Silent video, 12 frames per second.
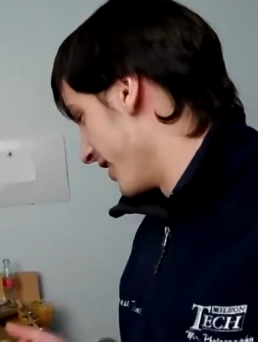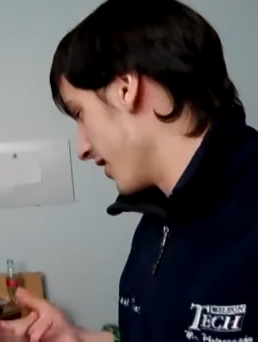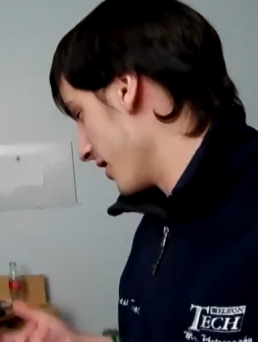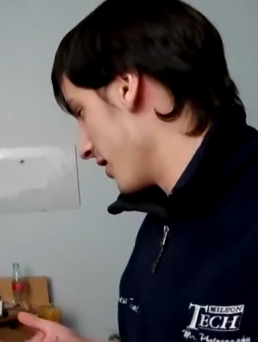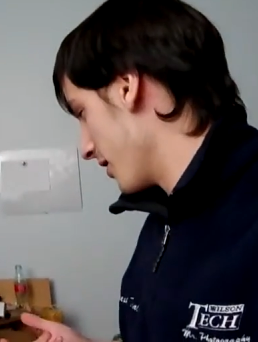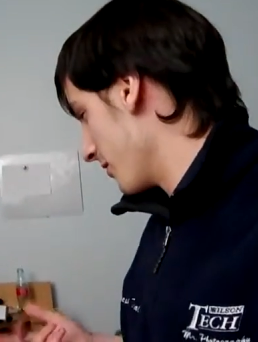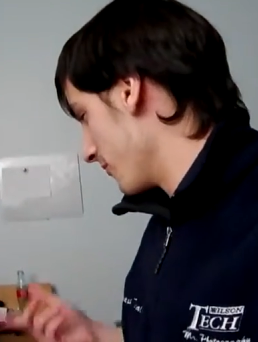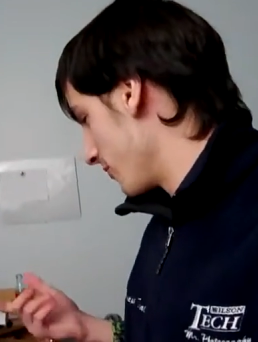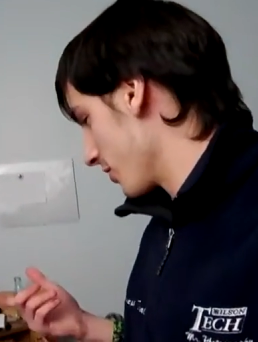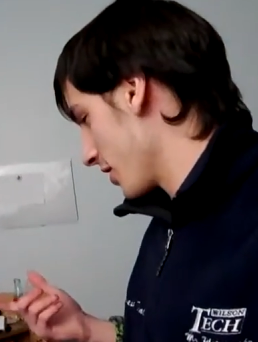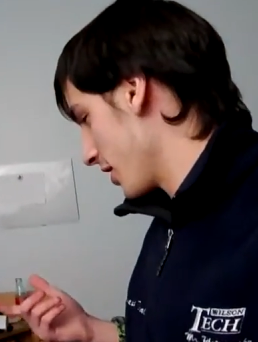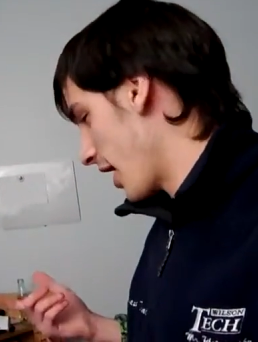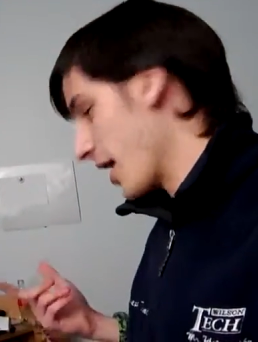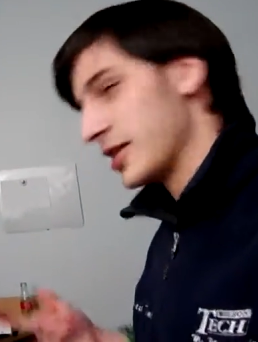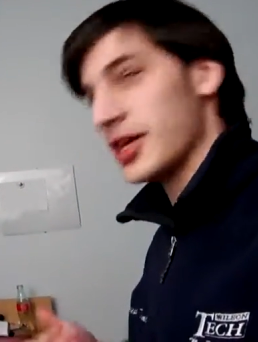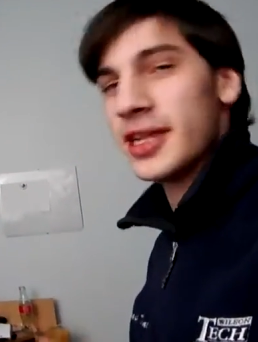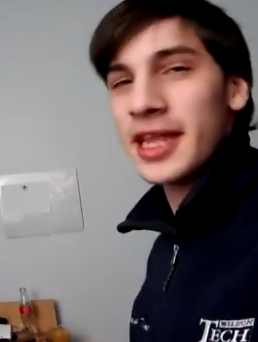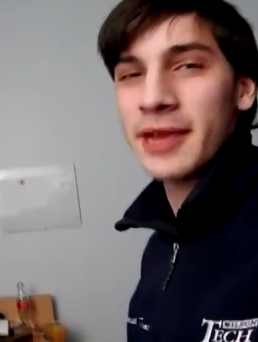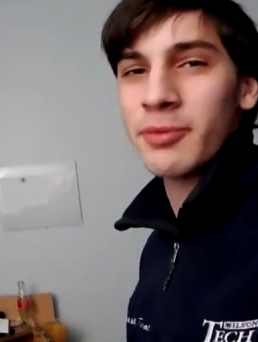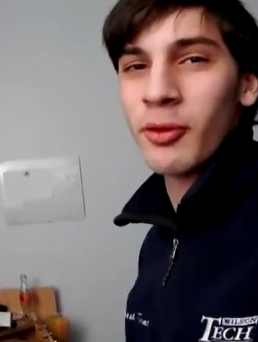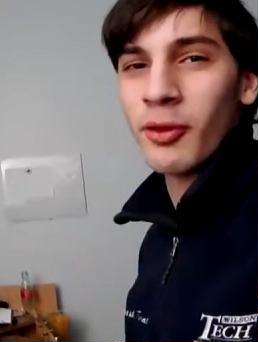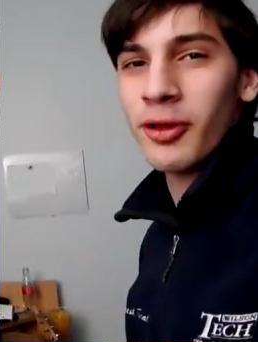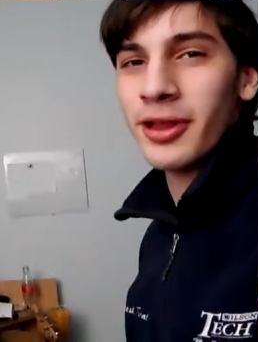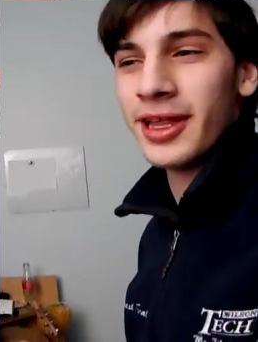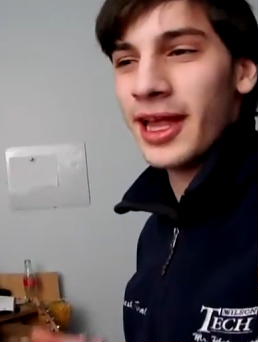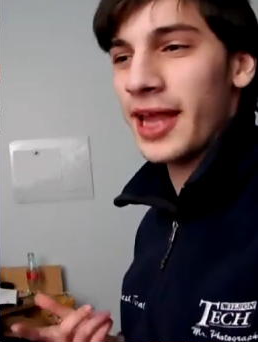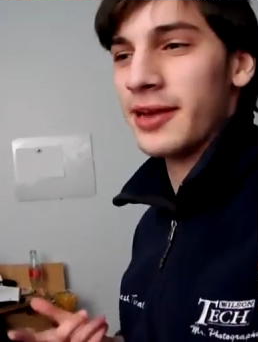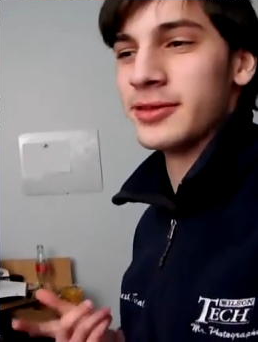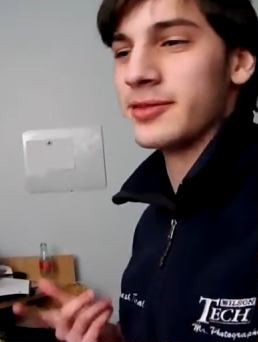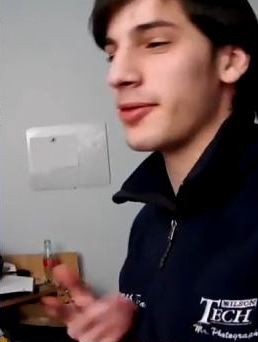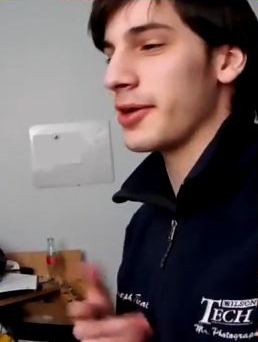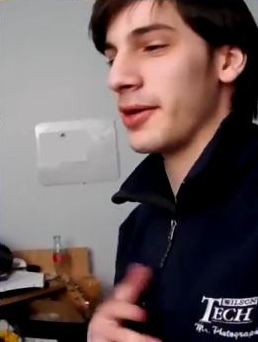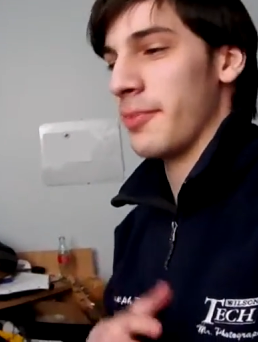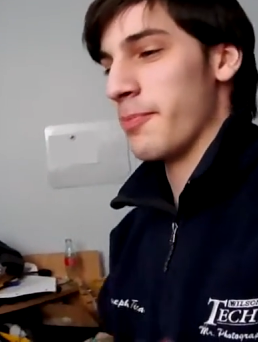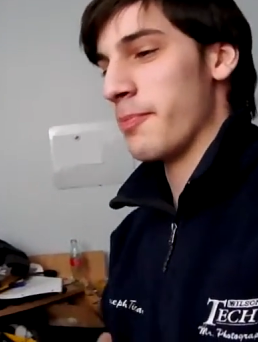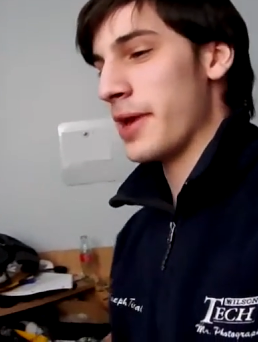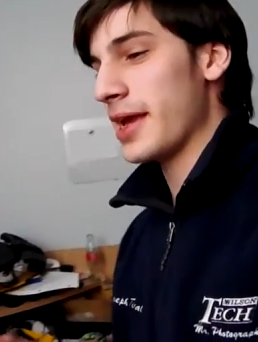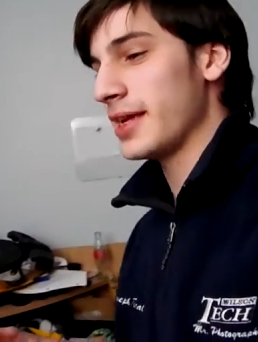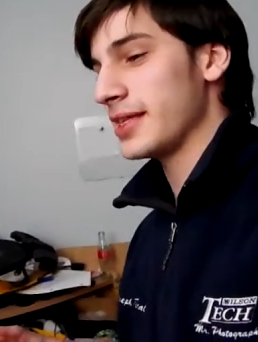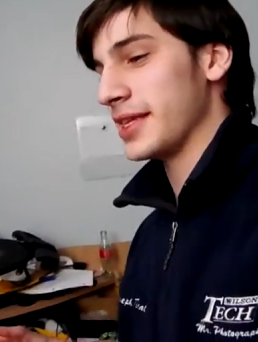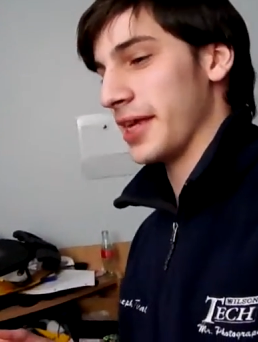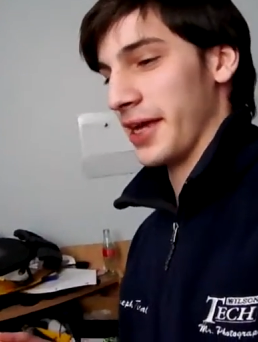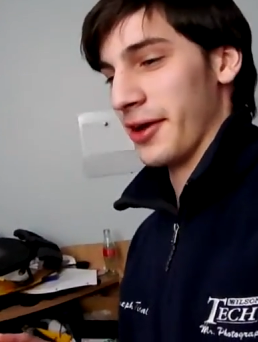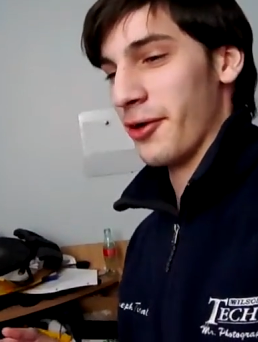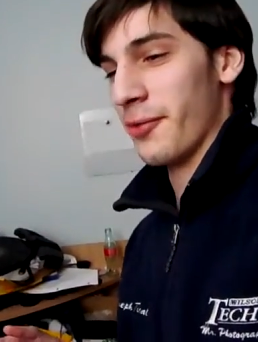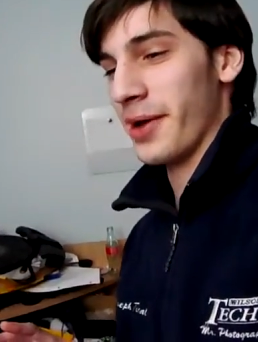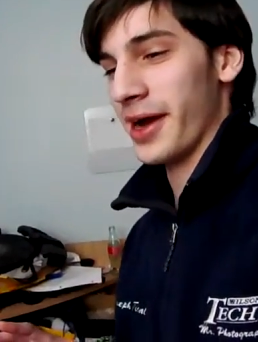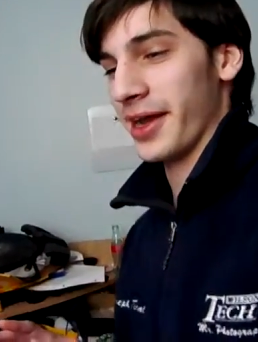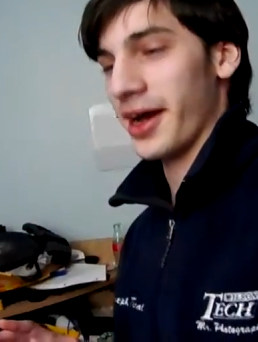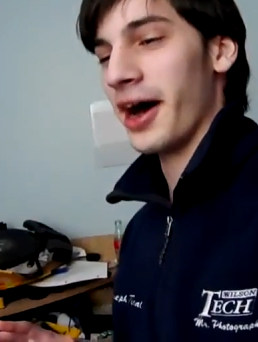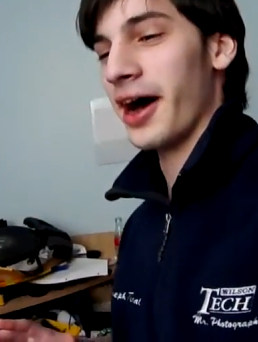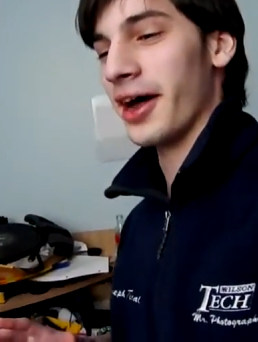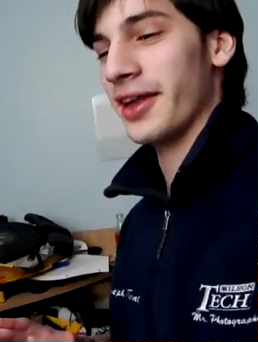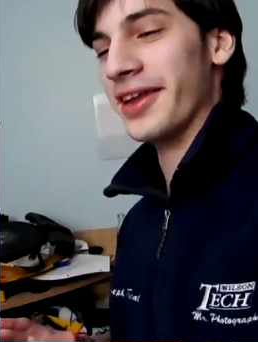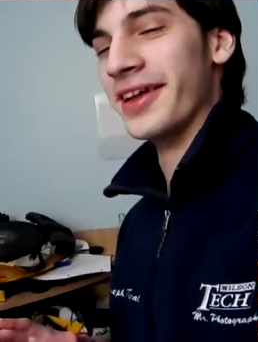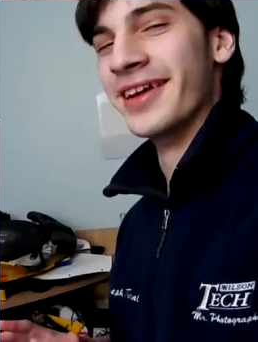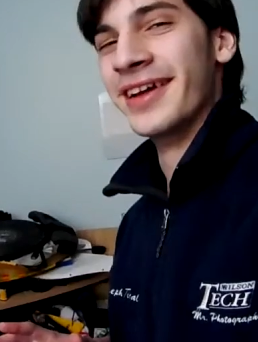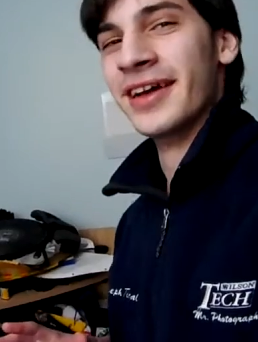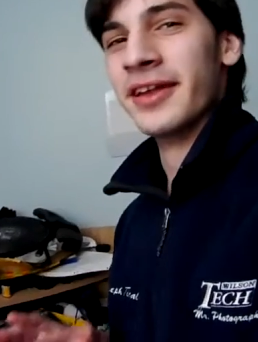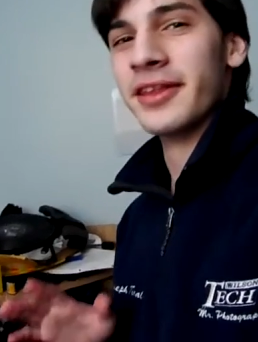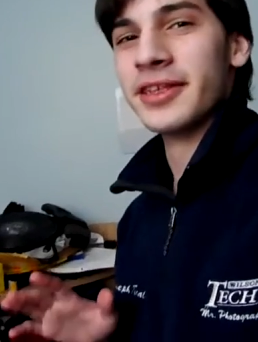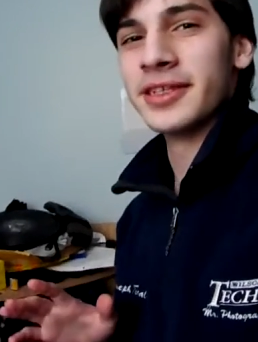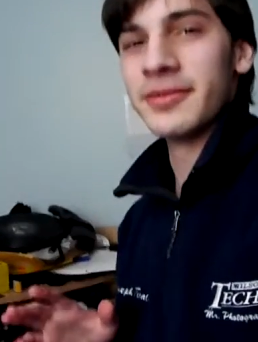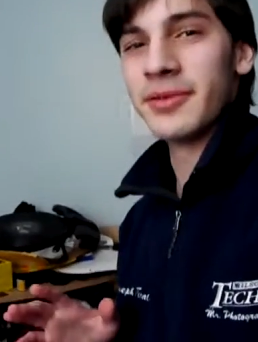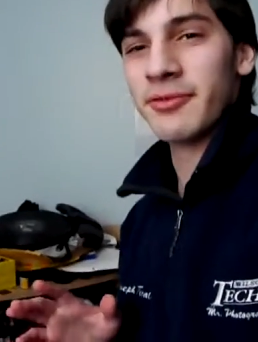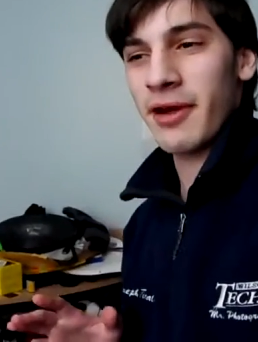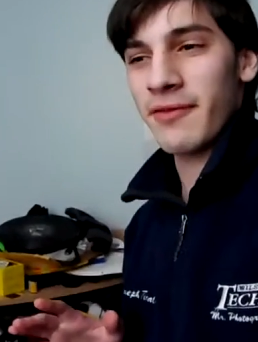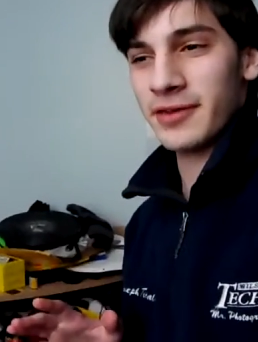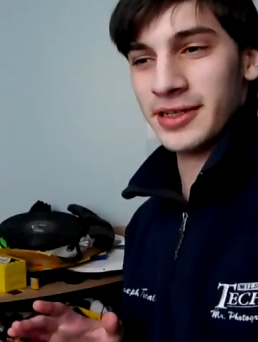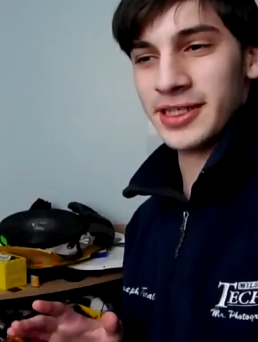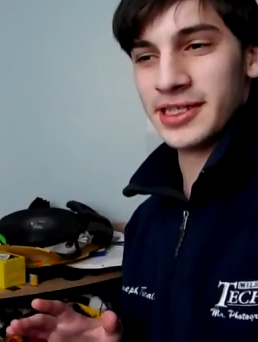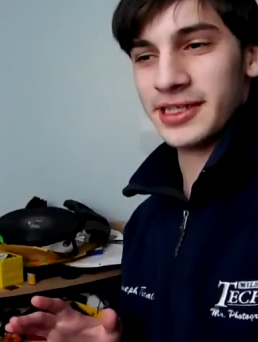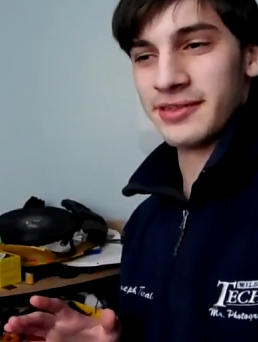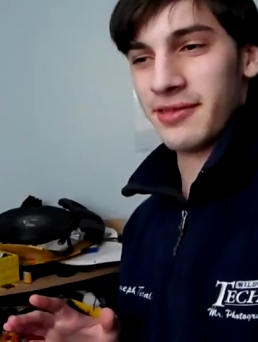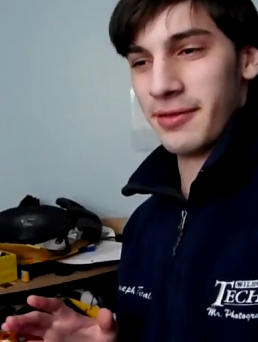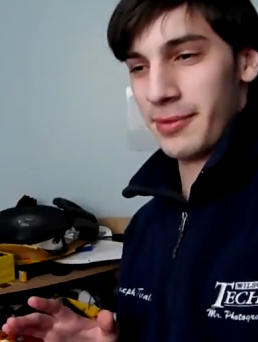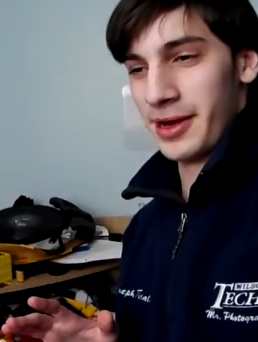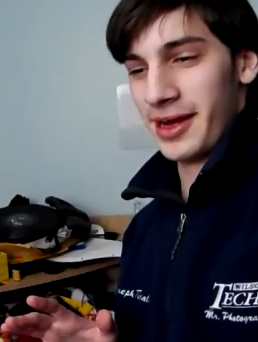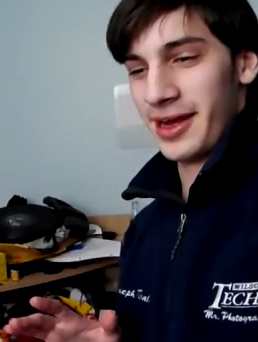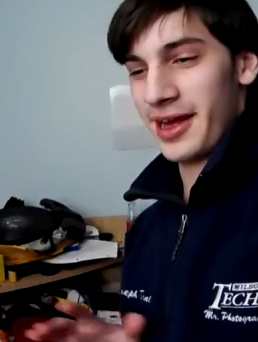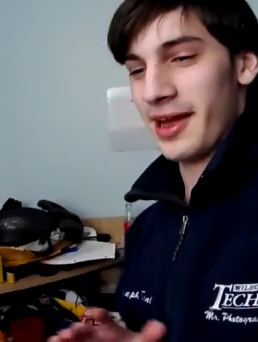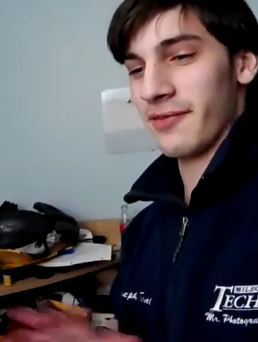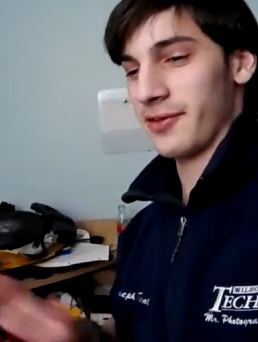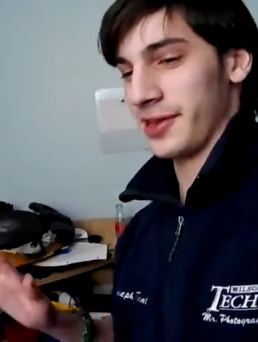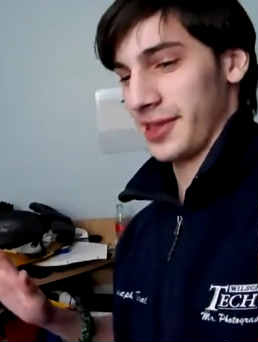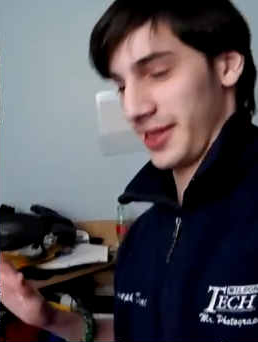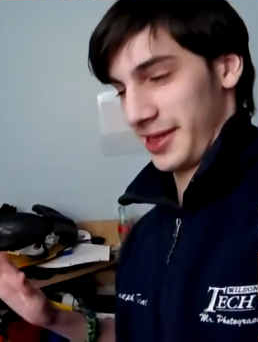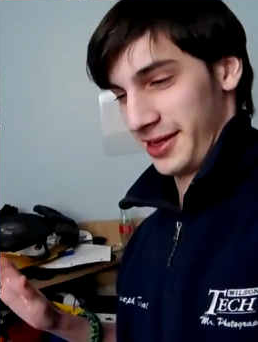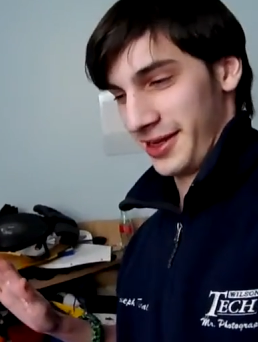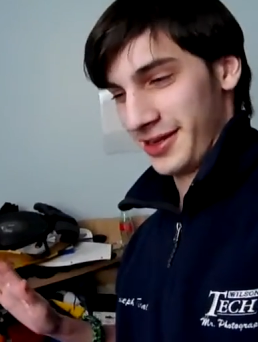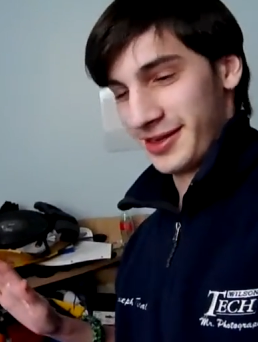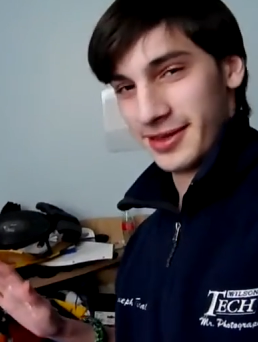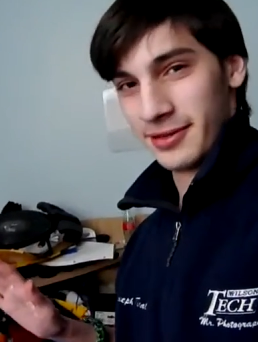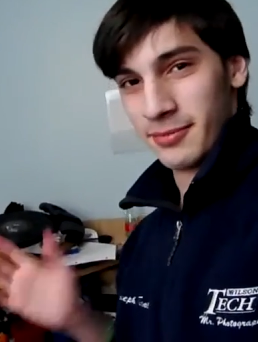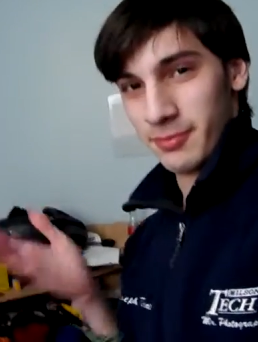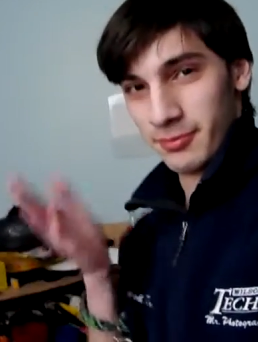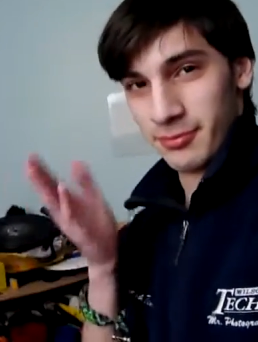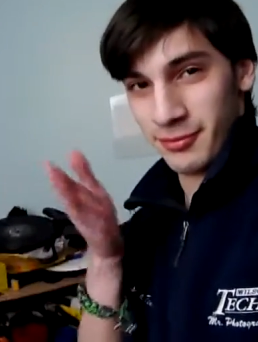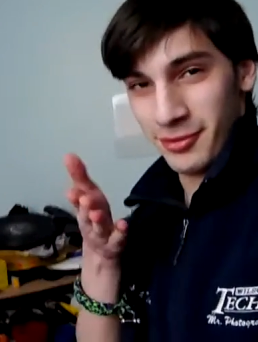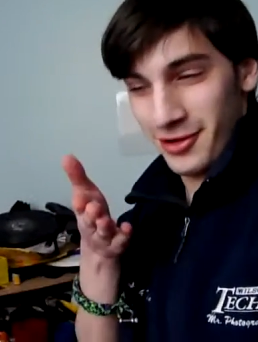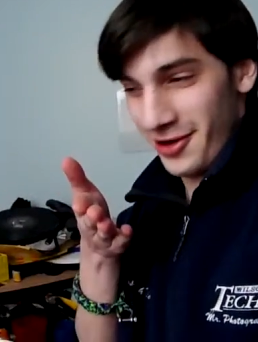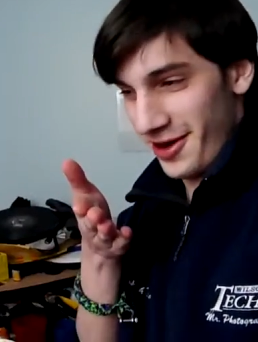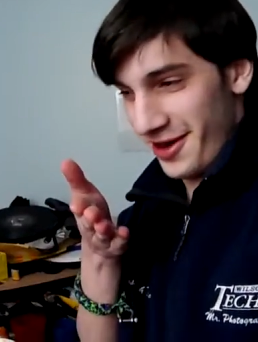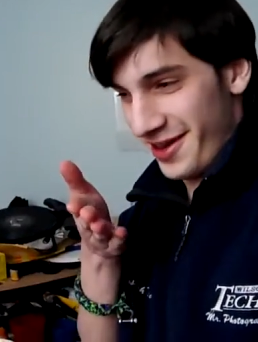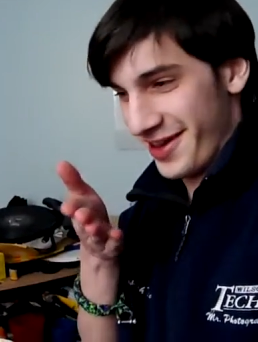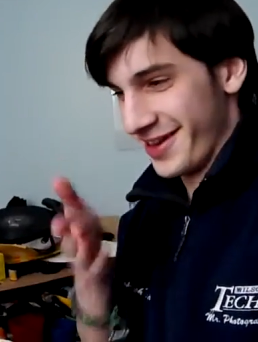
Um, freaking, I saw Deadpool, and it was fucking amazing. Oh my god. Some of the references from uh, everything. Bruh.